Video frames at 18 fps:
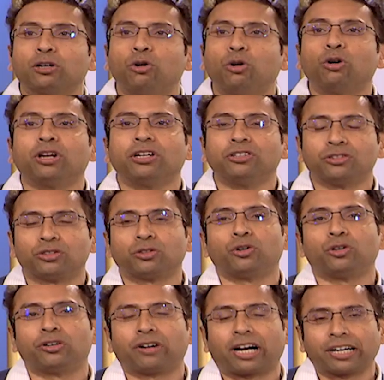whole and sole
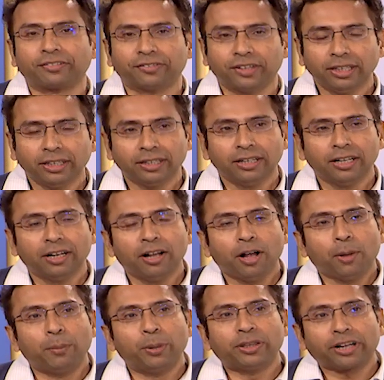driver.
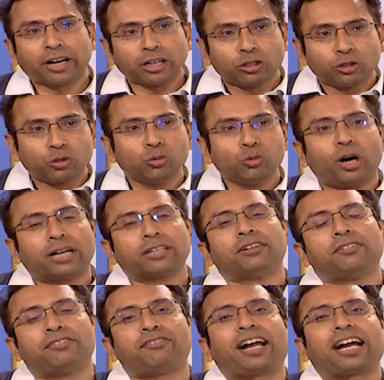But there are two other
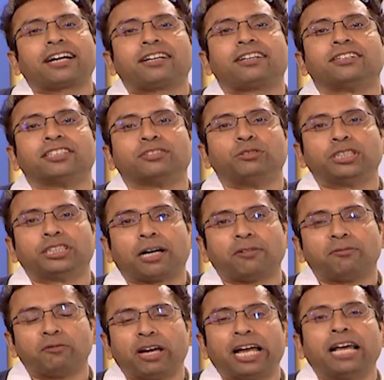factors which are
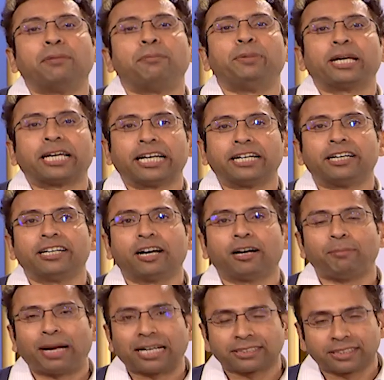helping India
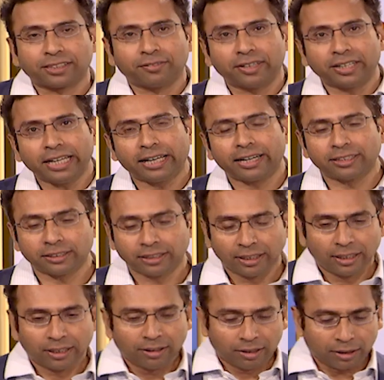massively. And as
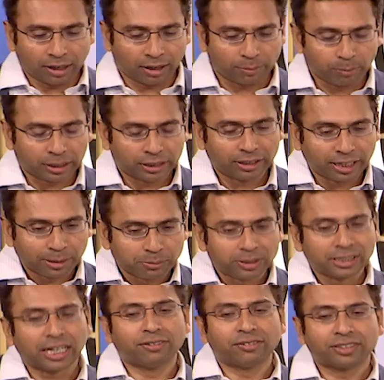Madan
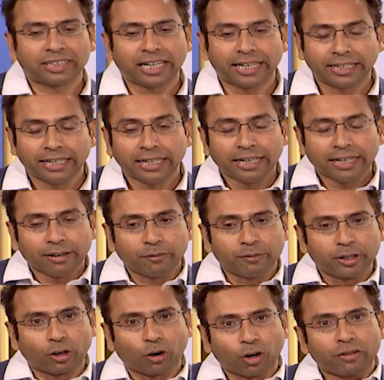himself said,
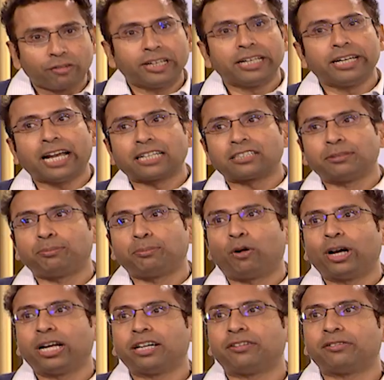we're already at a
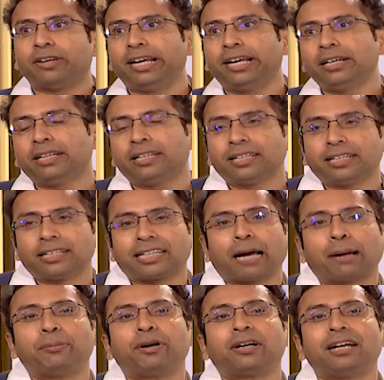point where
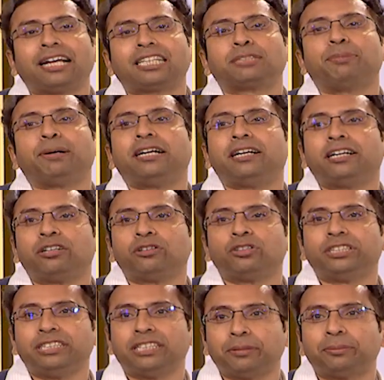capital expenditure to
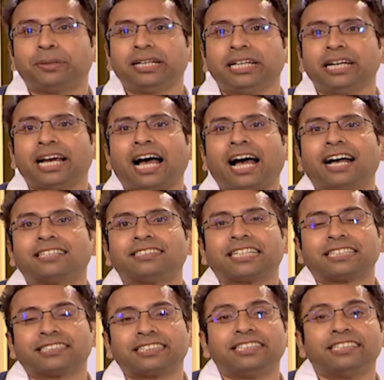GDP has
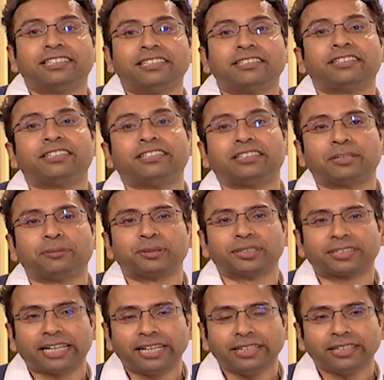exceeded
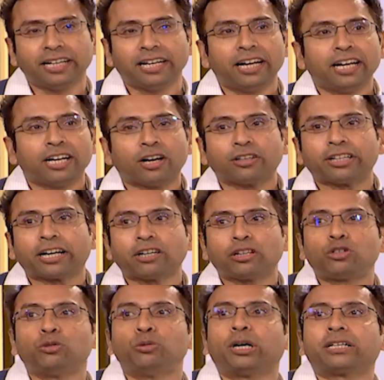30%. Now there are
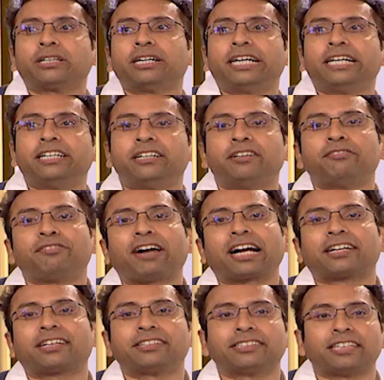two other hidden
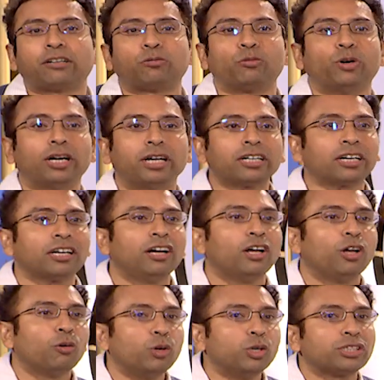factors at work
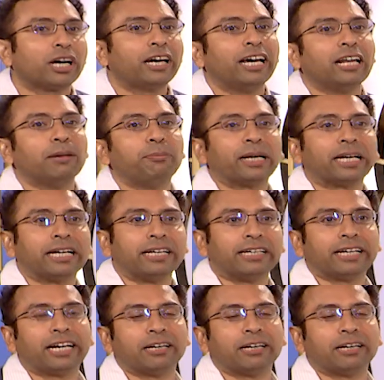which are helping India